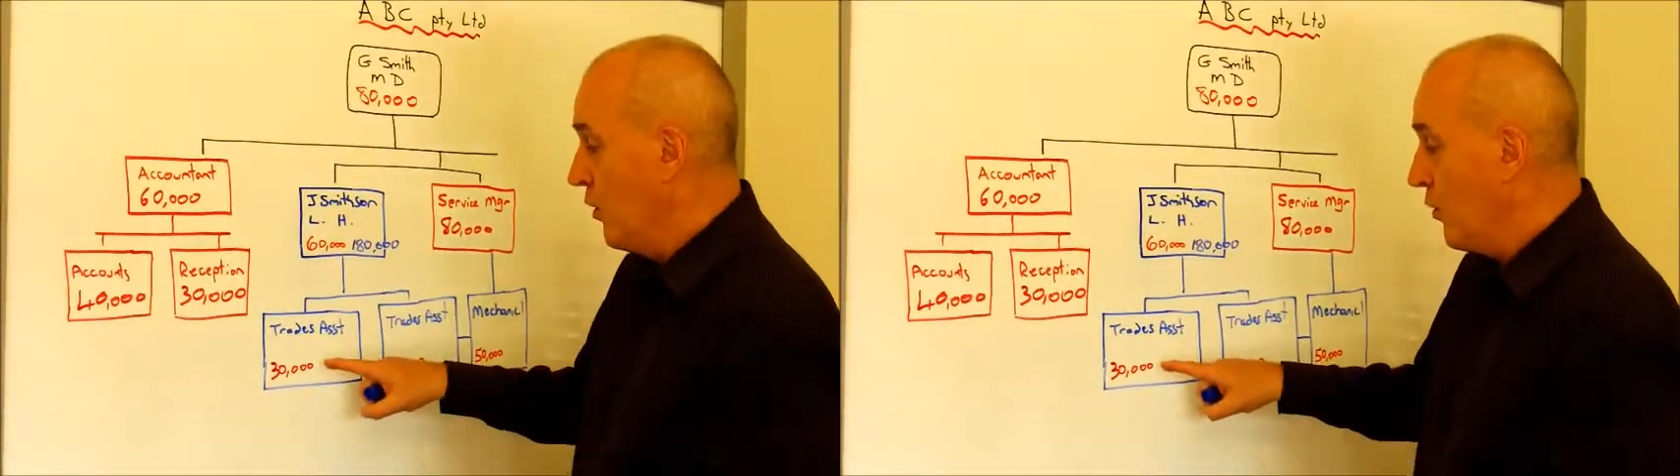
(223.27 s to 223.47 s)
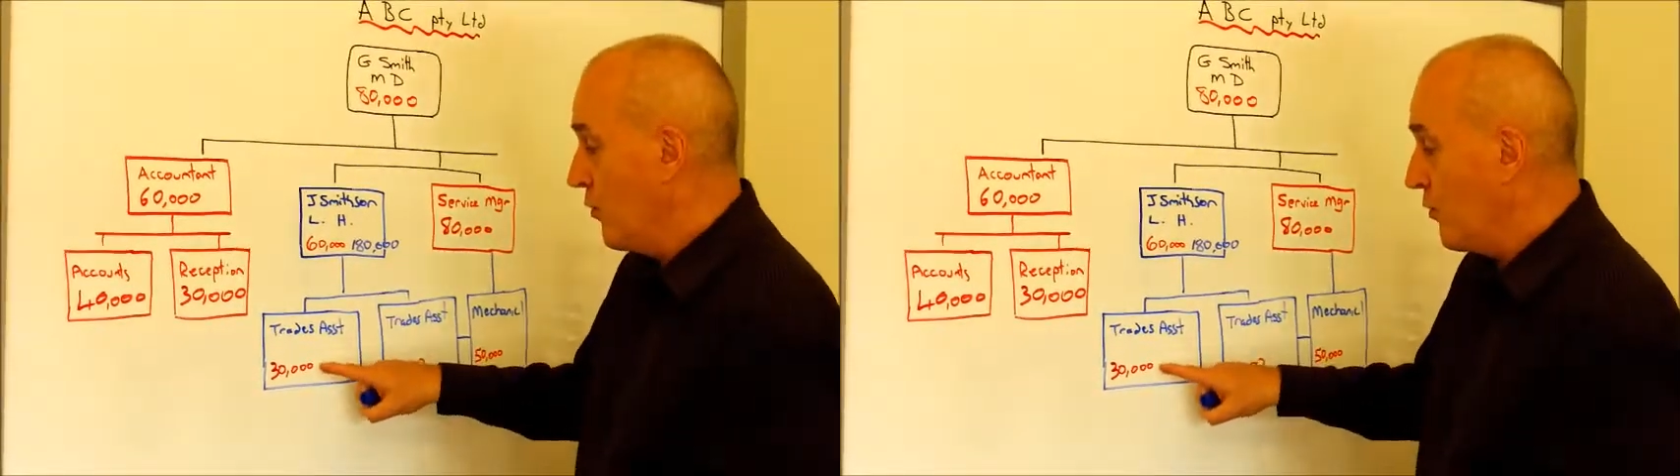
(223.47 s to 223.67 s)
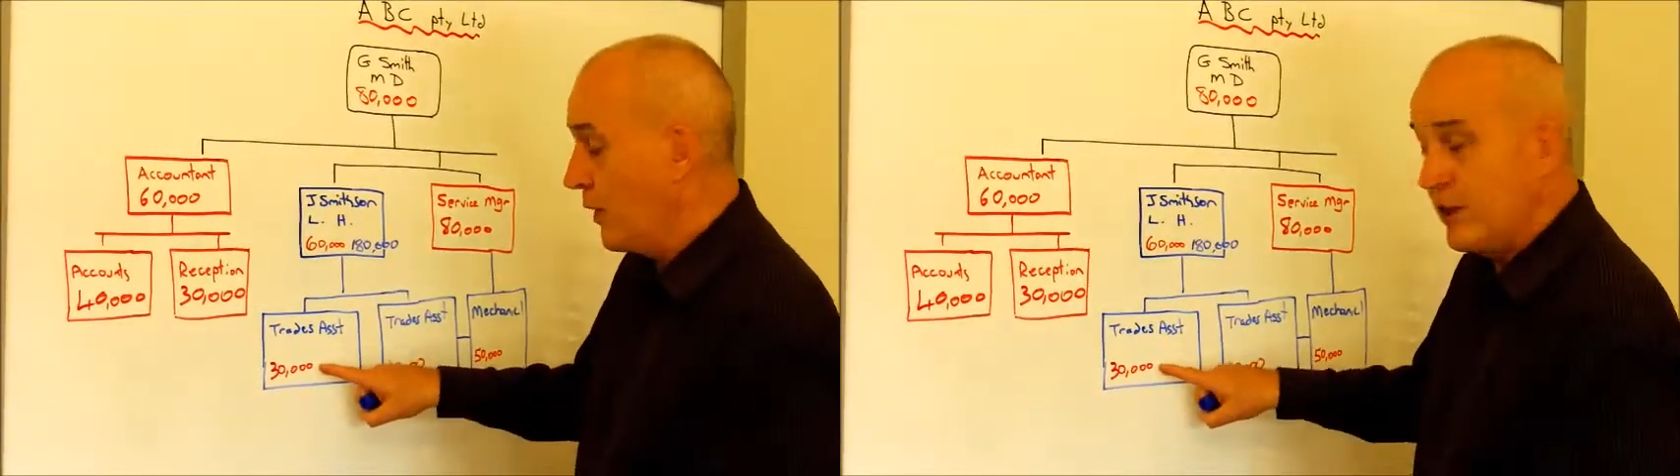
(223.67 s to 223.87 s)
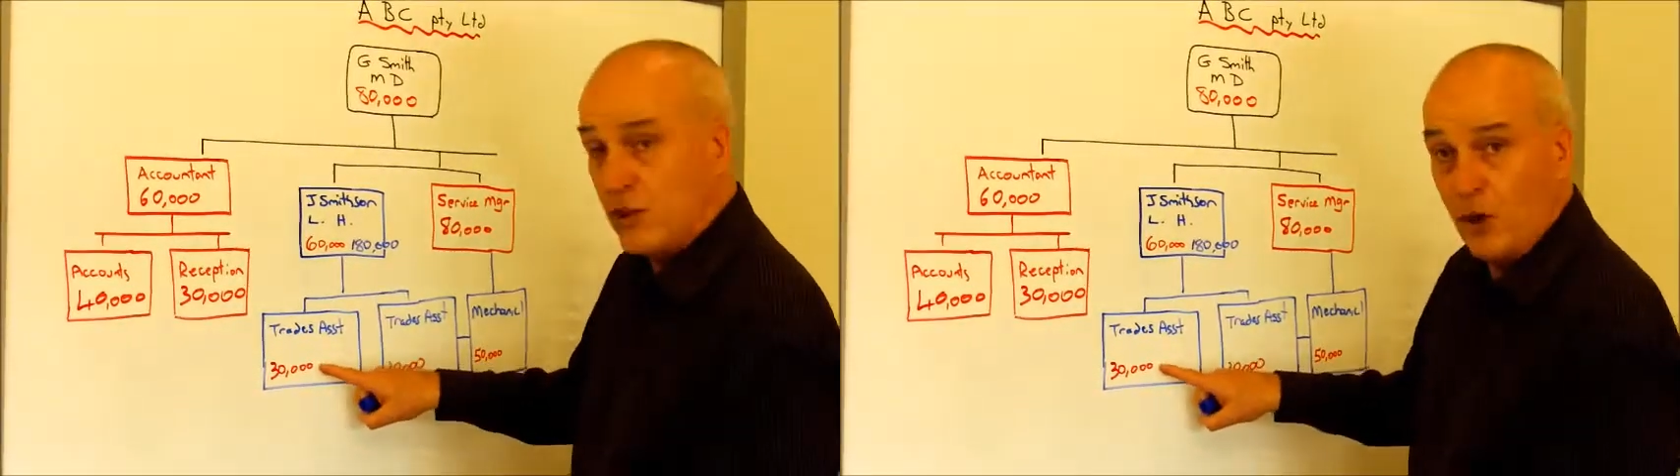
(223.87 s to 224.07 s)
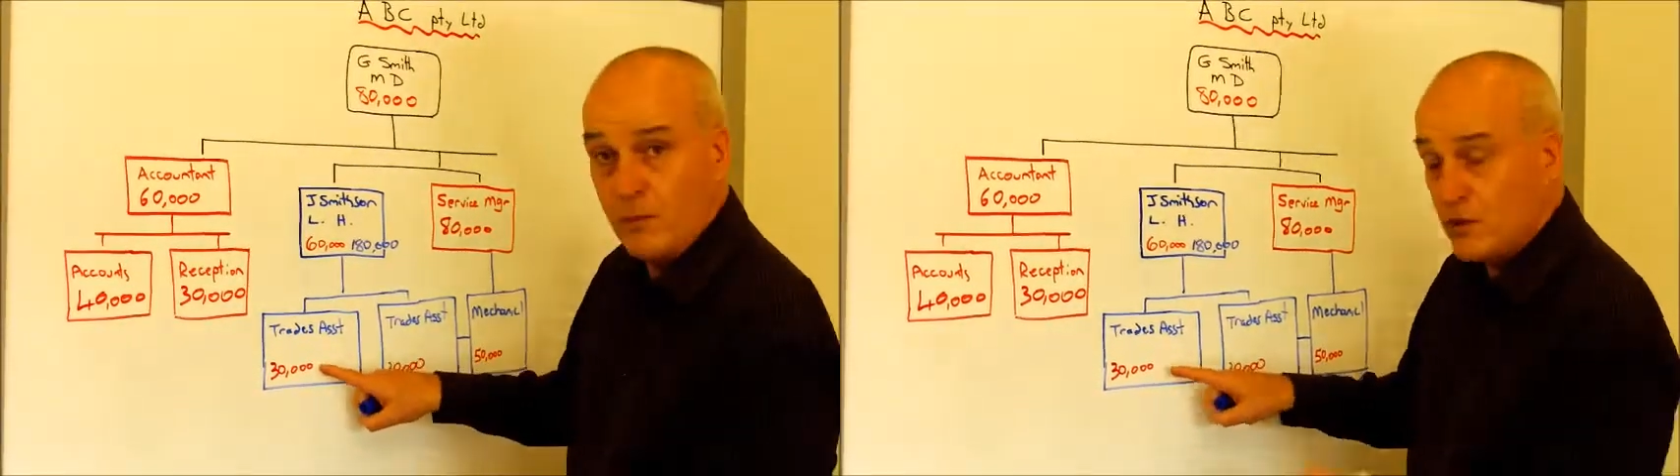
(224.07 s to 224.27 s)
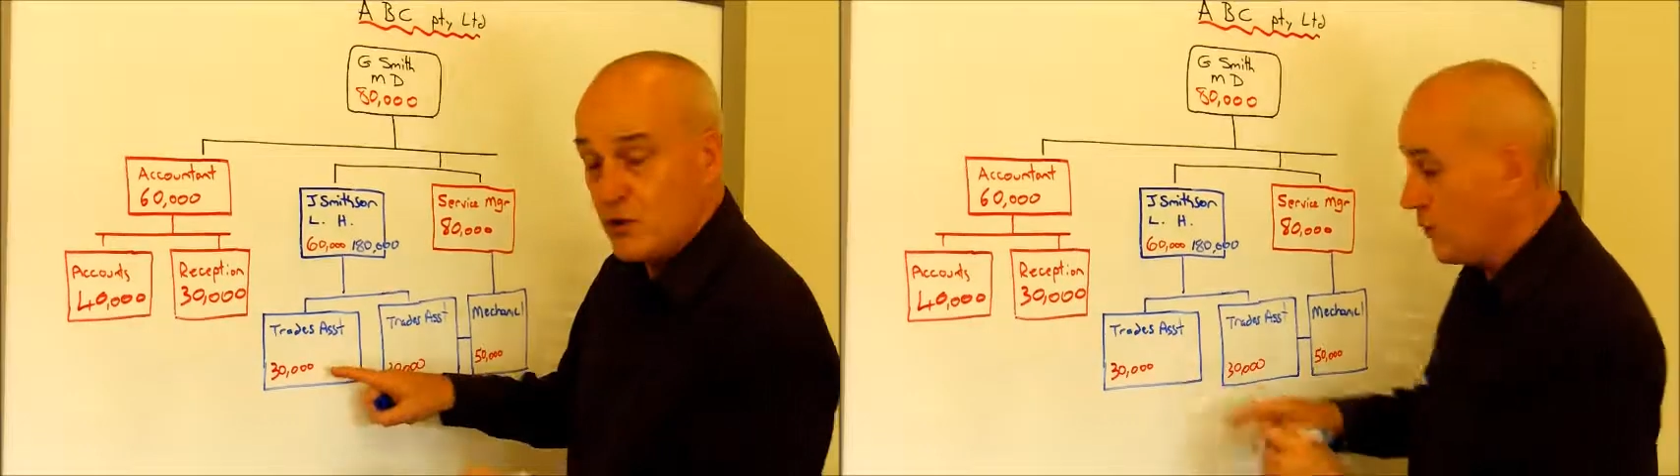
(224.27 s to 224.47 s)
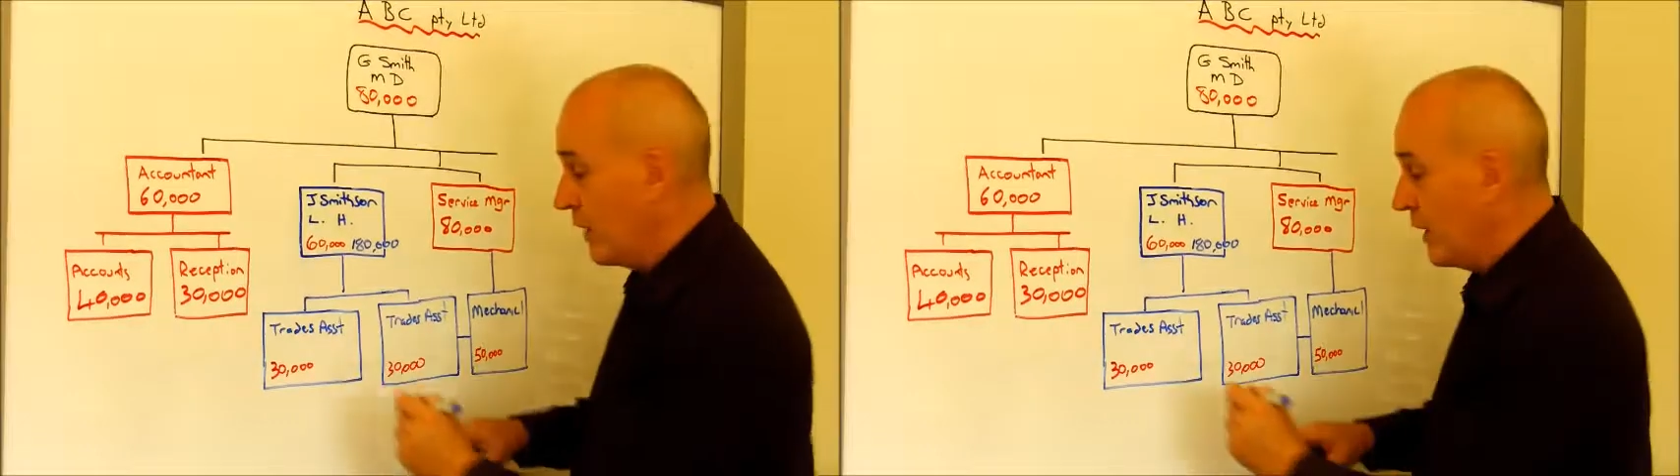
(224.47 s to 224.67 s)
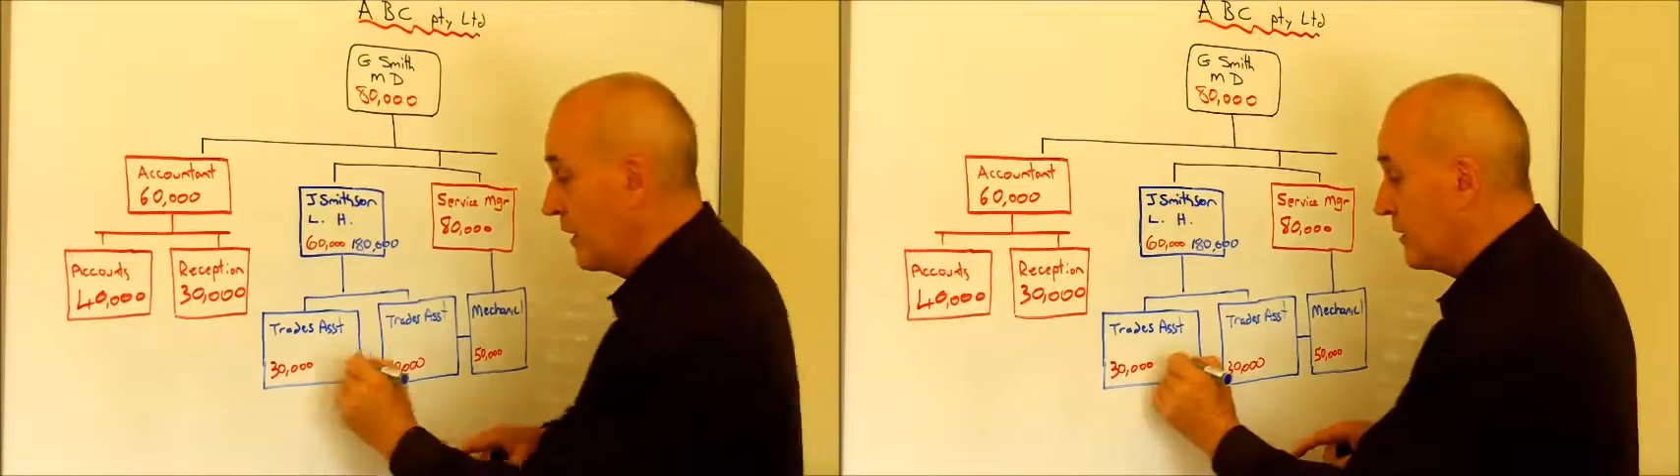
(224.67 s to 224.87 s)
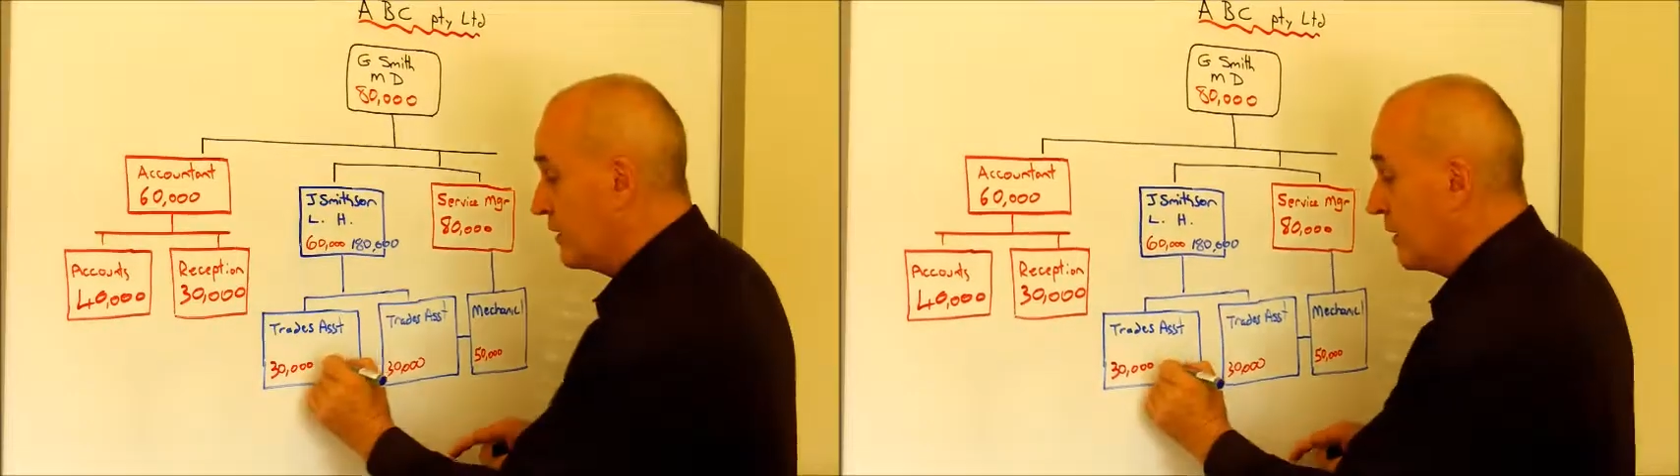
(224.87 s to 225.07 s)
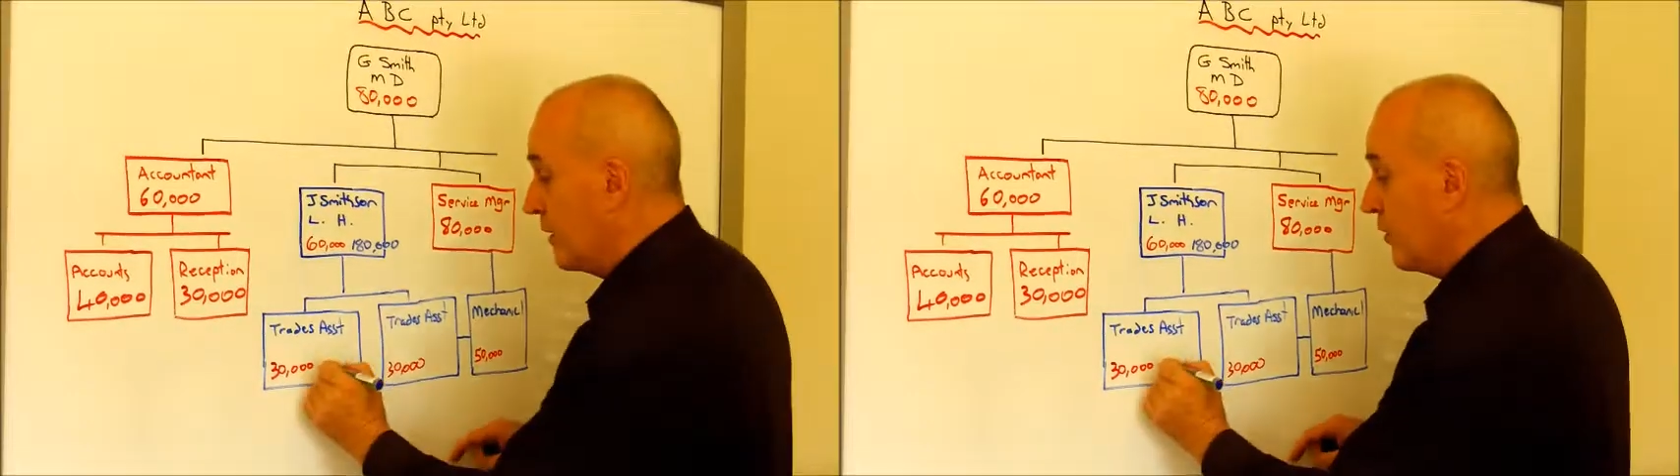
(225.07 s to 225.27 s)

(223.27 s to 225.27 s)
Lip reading: 3 times 3 is